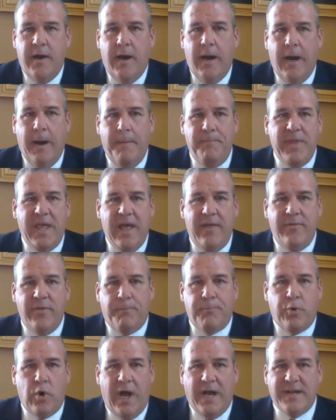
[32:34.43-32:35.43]
And
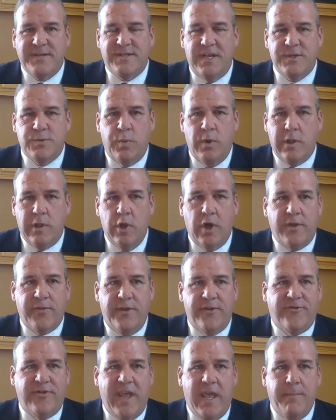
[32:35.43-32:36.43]
the process will look
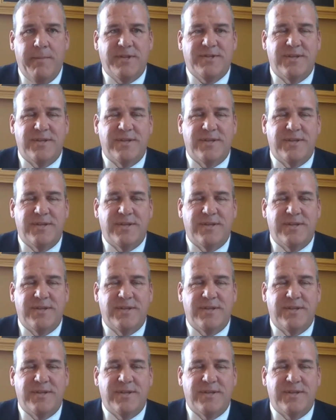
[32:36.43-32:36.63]
the same.